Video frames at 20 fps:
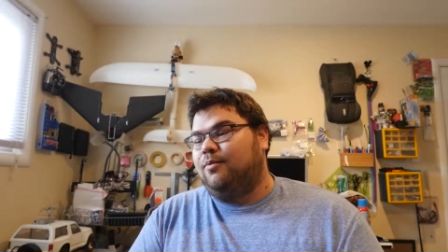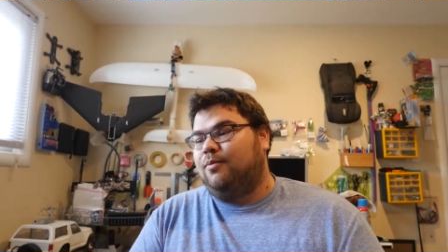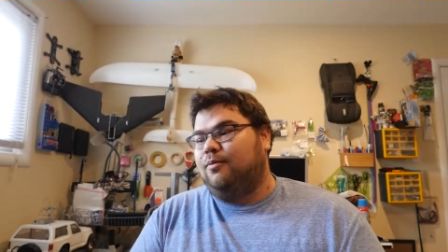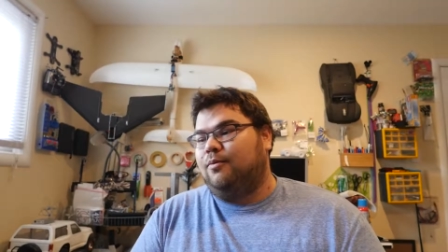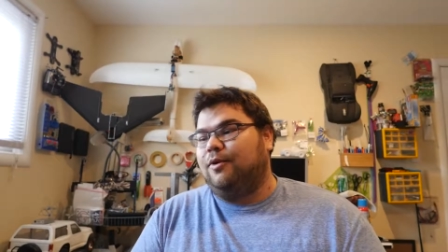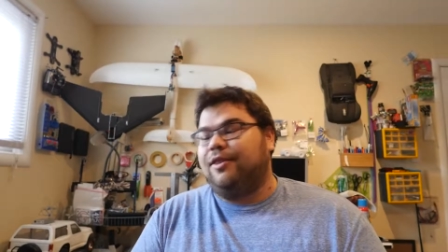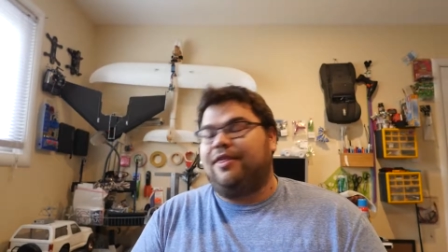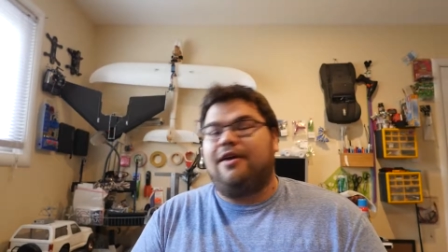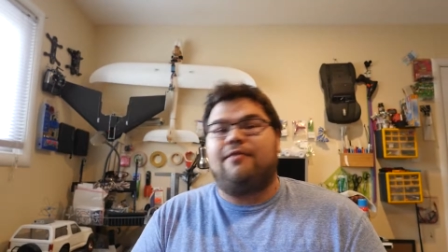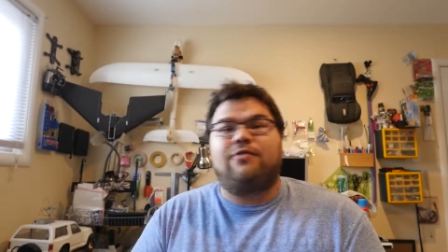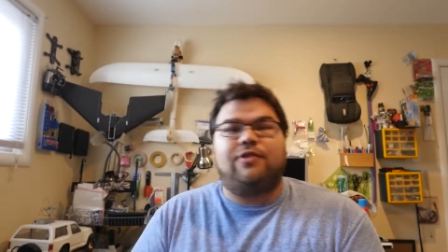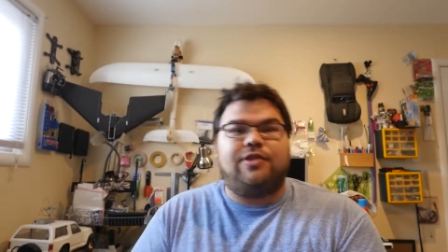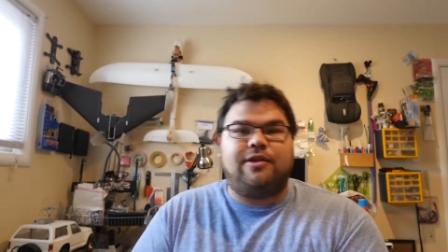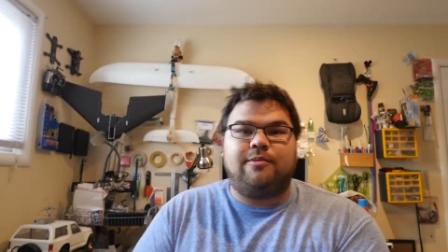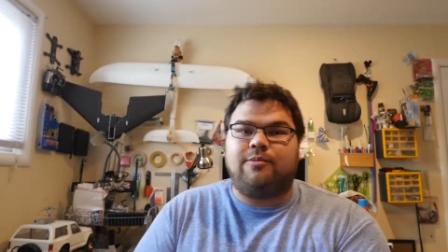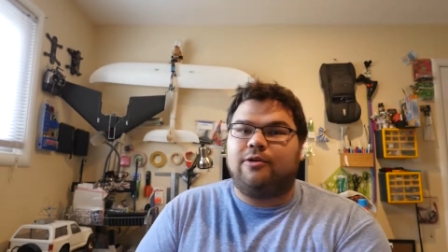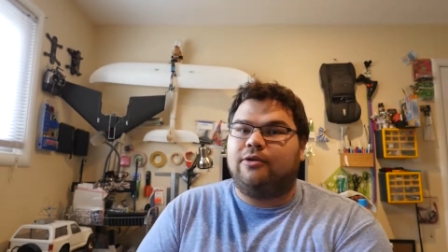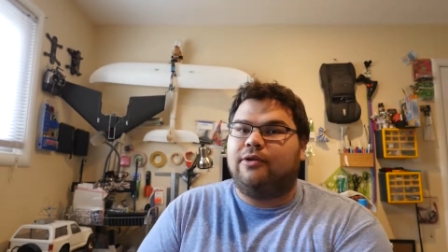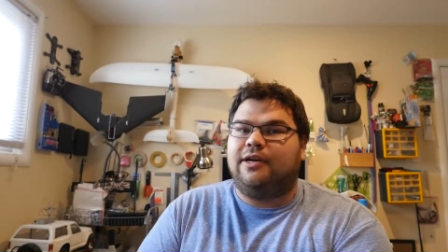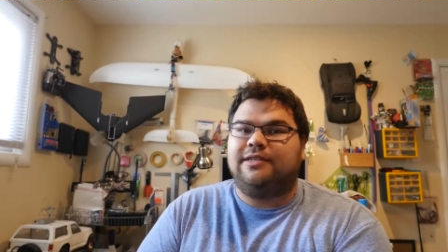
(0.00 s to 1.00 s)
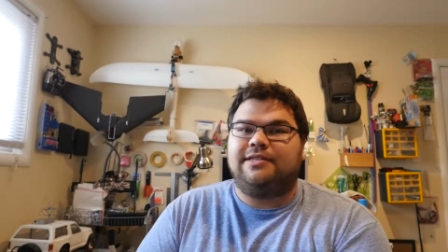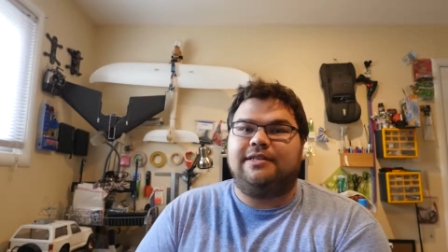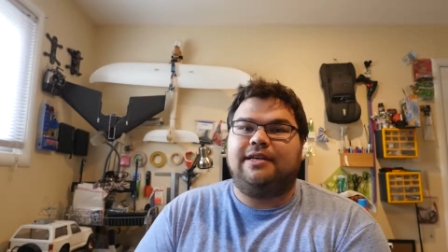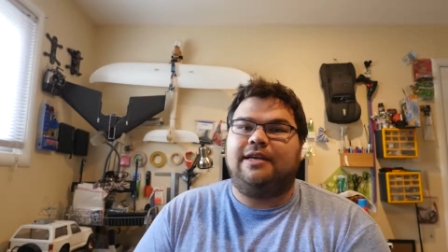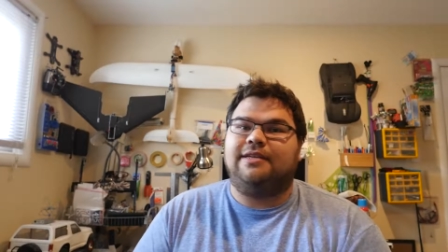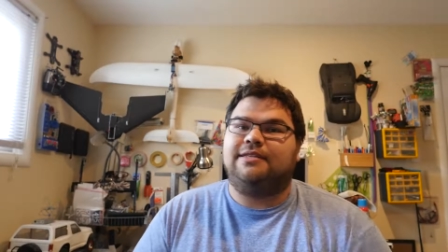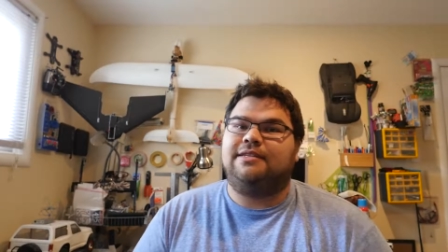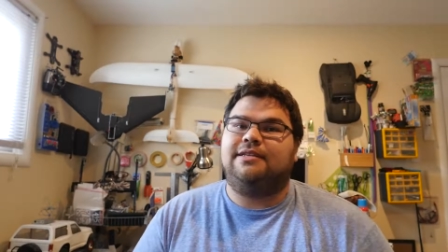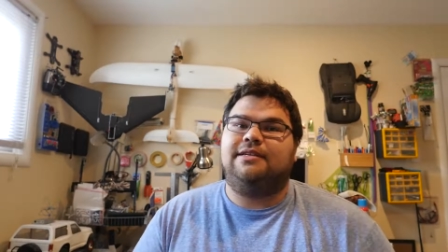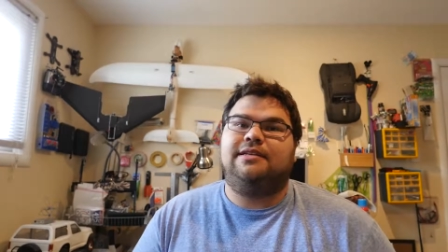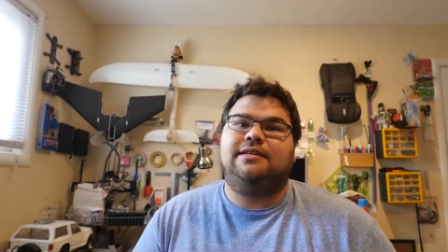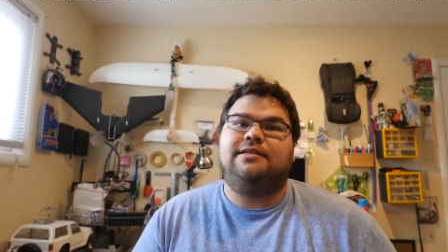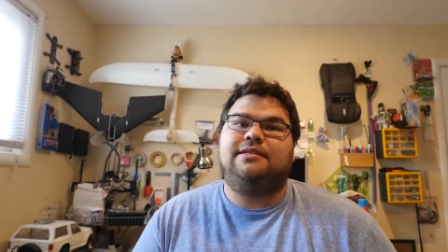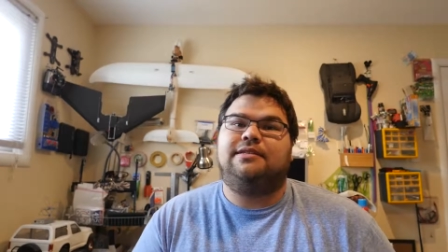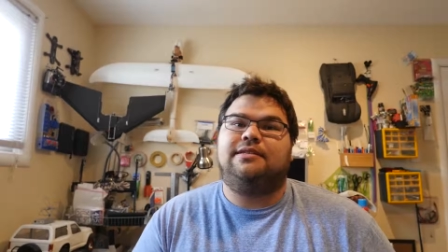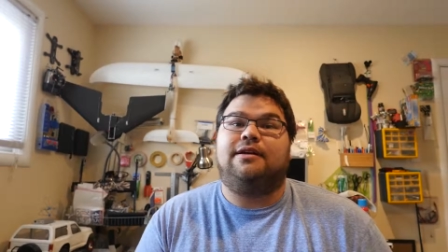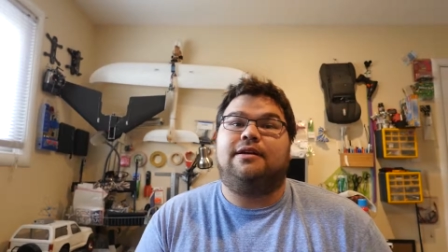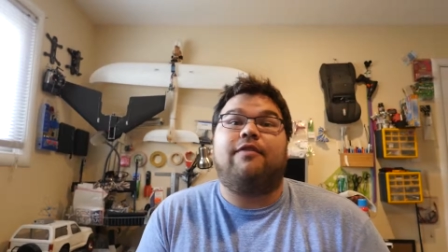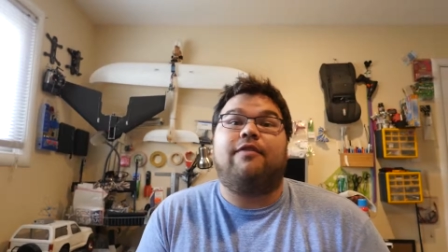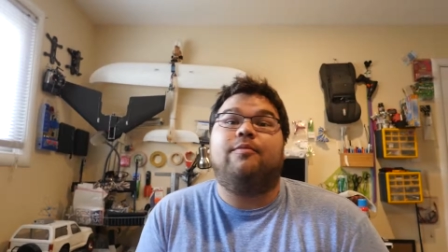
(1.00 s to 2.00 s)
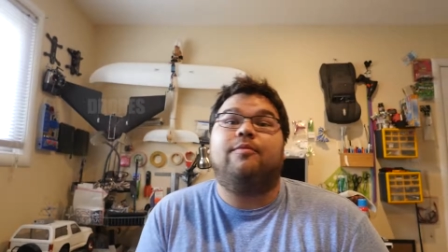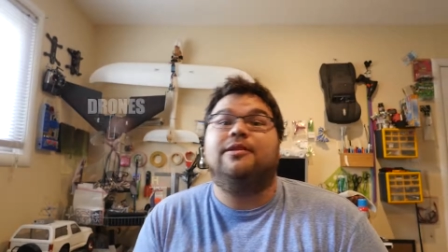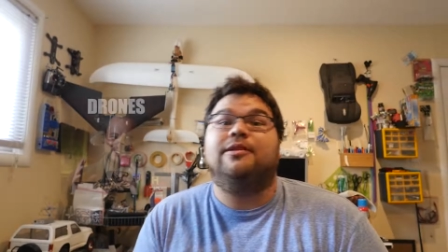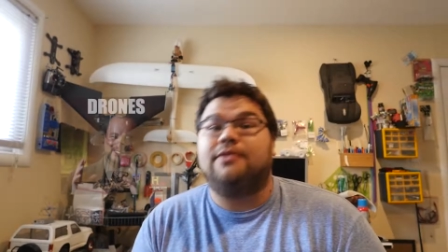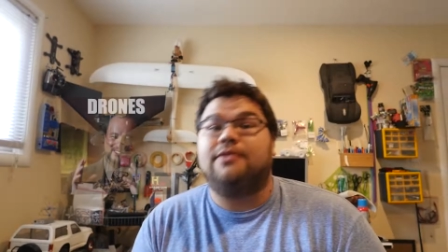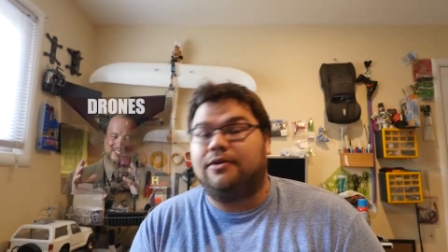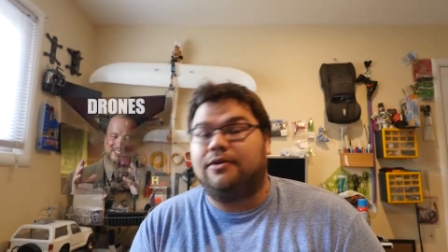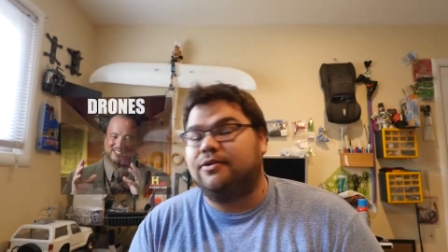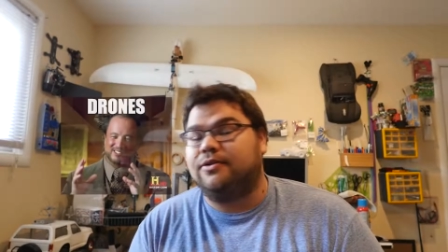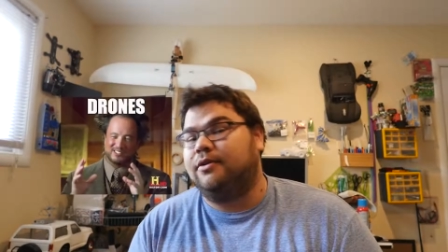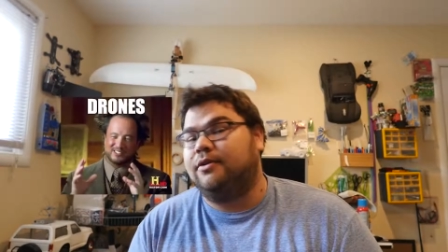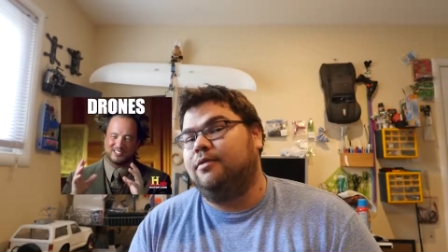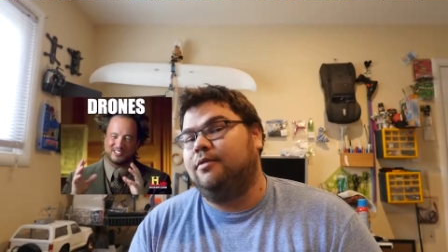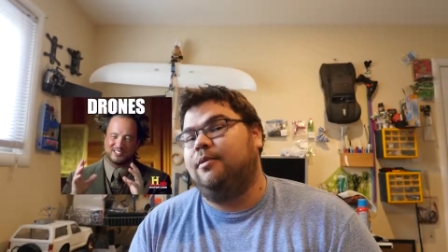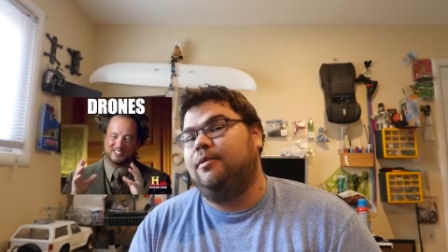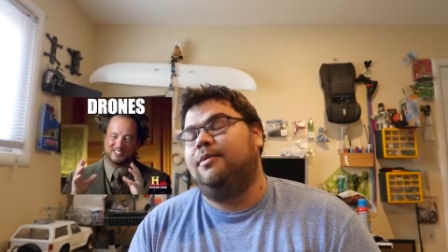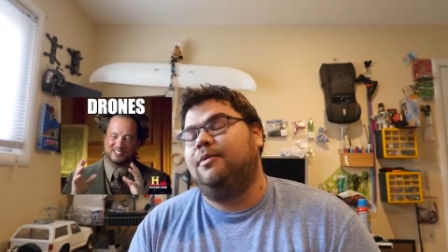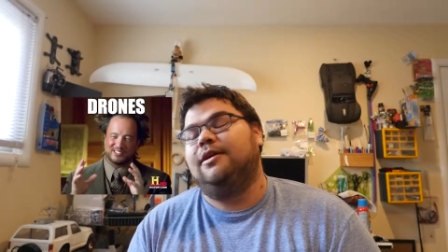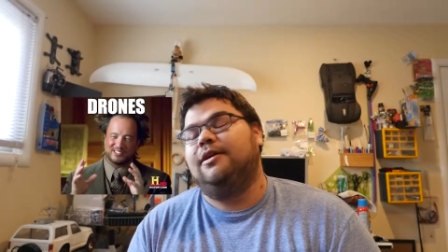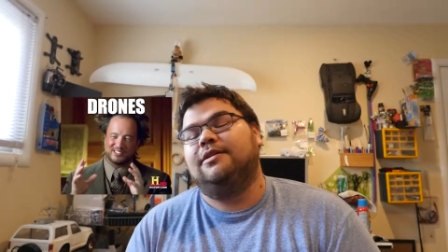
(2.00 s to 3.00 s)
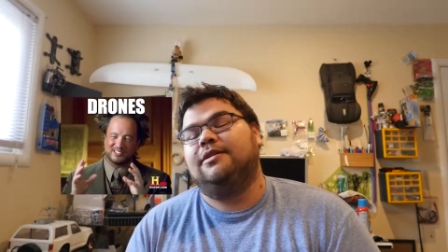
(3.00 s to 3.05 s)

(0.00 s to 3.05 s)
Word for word: With everything progressing as it is, the government's also going to be paying